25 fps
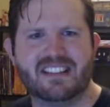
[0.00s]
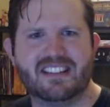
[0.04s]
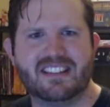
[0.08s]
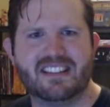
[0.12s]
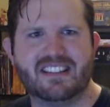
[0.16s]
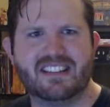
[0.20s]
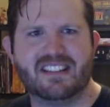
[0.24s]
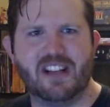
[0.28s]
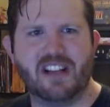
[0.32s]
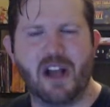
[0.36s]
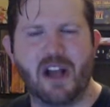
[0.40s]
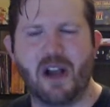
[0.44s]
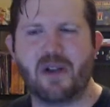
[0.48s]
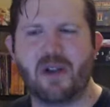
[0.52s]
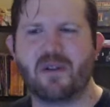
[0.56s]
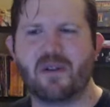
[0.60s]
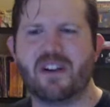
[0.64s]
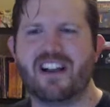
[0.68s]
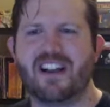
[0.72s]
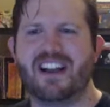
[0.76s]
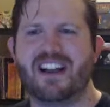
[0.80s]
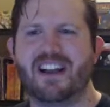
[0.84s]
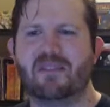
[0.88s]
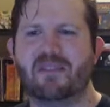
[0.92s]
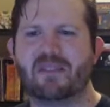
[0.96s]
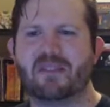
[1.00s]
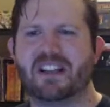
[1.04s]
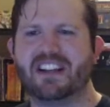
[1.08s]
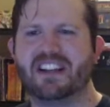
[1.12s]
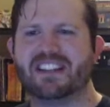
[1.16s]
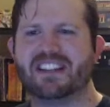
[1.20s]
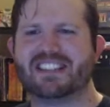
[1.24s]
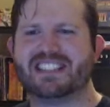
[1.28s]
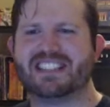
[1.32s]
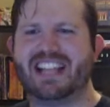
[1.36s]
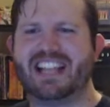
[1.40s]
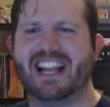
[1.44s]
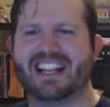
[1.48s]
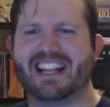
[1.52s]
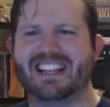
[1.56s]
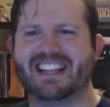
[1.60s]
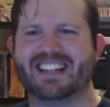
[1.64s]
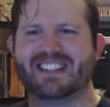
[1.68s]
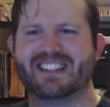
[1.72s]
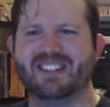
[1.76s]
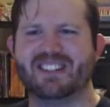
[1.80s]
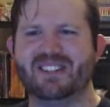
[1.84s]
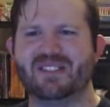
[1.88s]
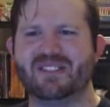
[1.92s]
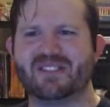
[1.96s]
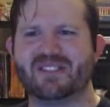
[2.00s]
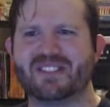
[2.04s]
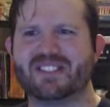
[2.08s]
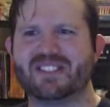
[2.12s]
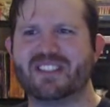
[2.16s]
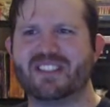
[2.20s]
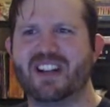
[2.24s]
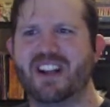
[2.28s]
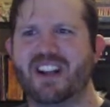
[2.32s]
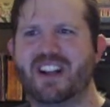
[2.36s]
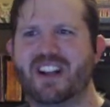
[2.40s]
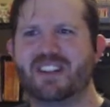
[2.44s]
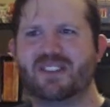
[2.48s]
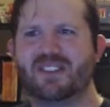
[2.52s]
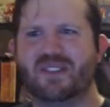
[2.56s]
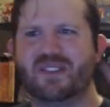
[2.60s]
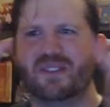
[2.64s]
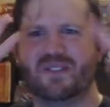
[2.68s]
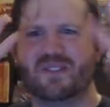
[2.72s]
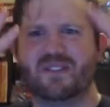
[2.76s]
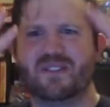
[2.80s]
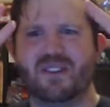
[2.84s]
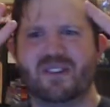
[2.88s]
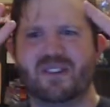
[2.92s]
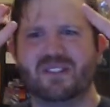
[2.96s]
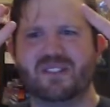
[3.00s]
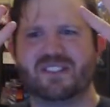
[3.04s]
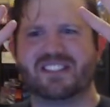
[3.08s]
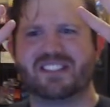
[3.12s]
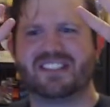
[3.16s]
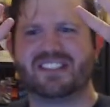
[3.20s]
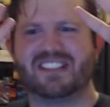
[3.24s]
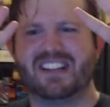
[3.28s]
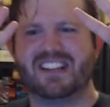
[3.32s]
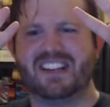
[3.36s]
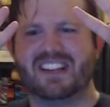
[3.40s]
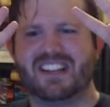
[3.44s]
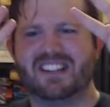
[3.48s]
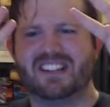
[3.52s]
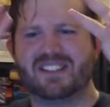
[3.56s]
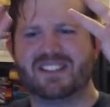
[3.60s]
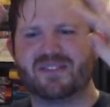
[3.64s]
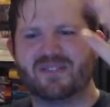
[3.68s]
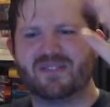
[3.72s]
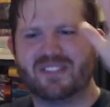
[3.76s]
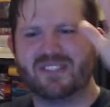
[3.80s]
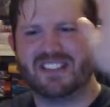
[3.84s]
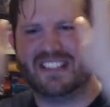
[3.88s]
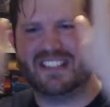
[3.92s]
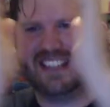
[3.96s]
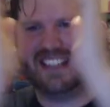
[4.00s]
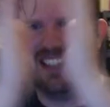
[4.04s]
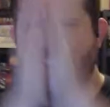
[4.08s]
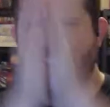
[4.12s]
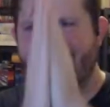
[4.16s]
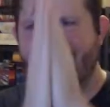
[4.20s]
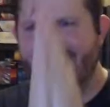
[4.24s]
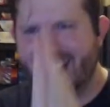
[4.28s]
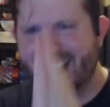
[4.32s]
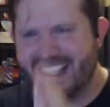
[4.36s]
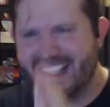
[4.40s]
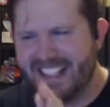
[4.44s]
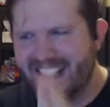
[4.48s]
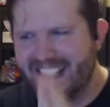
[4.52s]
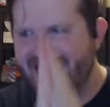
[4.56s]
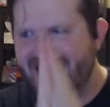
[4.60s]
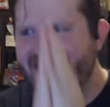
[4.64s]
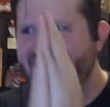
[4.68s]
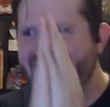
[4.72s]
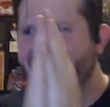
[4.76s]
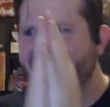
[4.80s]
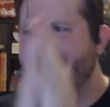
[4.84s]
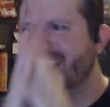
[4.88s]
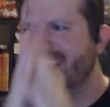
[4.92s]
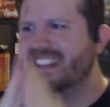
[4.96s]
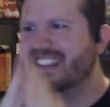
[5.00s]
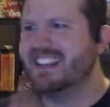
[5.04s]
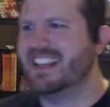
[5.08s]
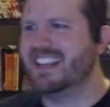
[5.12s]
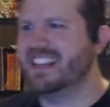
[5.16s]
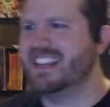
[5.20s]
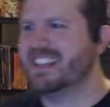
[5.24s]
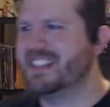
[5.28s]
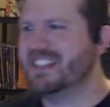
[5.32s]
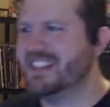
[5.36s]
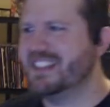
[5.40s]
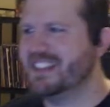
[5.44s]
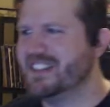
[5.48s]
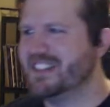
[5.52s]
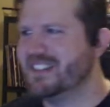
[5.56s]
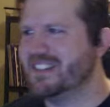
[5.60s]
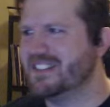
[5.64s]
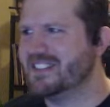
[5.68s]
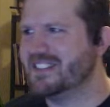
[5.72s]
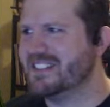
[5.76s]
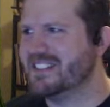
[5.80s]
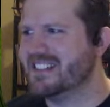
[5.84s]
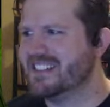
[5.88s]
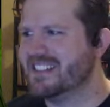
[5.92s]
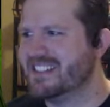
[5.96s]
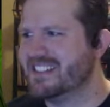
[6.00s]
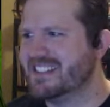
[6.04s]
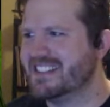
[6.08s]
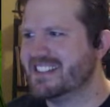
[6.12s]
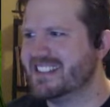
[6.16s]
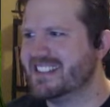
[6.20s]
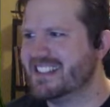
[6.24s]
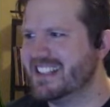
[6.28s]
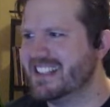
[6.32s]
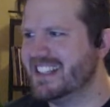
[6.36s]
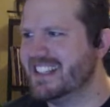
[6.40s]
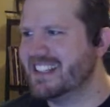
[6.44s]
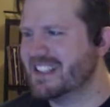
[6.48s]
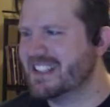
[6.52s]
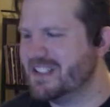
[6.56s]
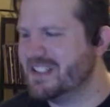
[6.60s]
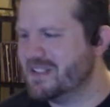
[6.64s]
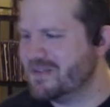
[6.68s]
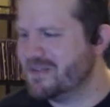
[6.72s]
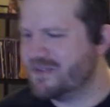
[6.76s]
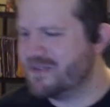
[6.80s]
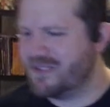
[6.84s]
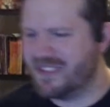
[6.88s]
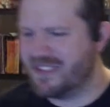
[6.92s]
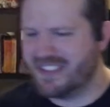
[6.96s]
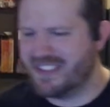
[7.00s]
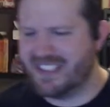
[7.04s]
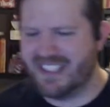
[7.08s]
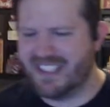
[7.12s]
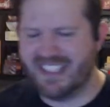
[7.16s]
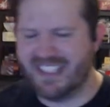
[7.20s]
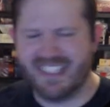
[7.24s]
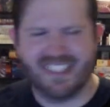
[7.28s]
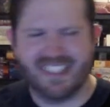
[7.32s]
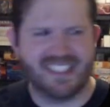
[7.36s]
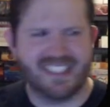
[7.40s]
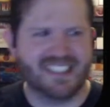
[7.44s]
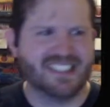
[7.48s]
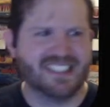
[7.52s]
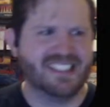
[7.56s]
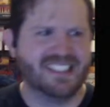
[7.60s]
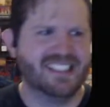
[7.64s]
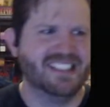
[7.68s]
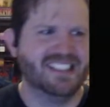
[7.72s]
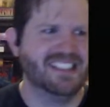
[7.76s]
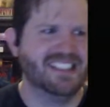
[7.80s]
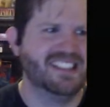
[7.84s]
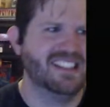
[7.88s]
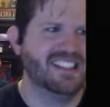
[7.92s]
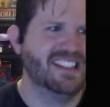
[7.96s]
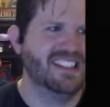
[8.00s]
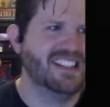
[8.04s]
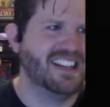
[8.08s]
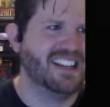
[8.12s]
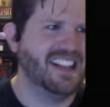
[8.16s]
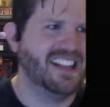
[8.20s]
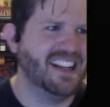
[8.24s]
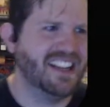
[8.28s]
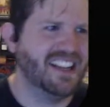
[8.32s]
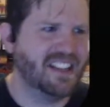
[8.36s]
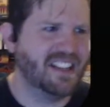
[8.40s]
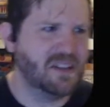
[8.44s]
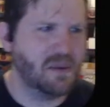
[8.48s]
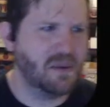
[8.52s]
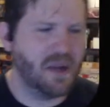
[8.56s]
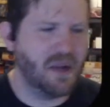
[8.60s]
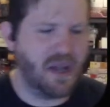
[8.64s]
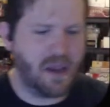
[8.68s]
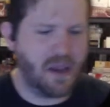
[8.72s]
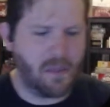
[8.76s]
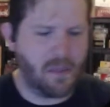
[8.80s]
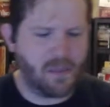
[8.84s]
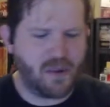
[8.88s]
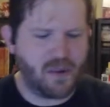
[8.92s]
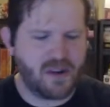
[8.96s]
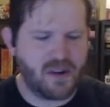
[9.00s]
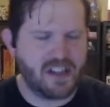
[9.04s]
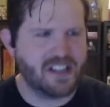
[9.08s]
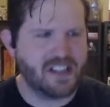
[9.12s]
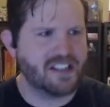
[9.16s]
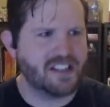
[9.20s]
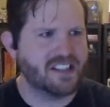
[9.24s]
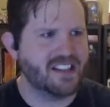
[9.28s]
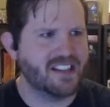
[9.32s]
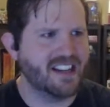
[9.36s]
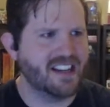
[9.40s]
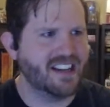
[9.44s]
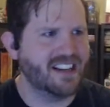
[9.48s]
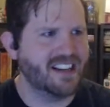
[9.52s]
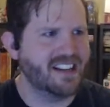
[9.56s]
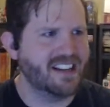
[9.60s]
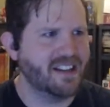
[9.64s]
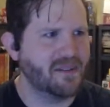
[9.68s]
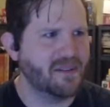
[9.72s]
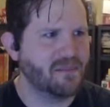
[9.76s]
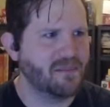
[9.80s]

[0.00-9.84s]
All right, we get a second gold star. 2 gold stars for the day. Thank you. Thank you for that. I appreciate it.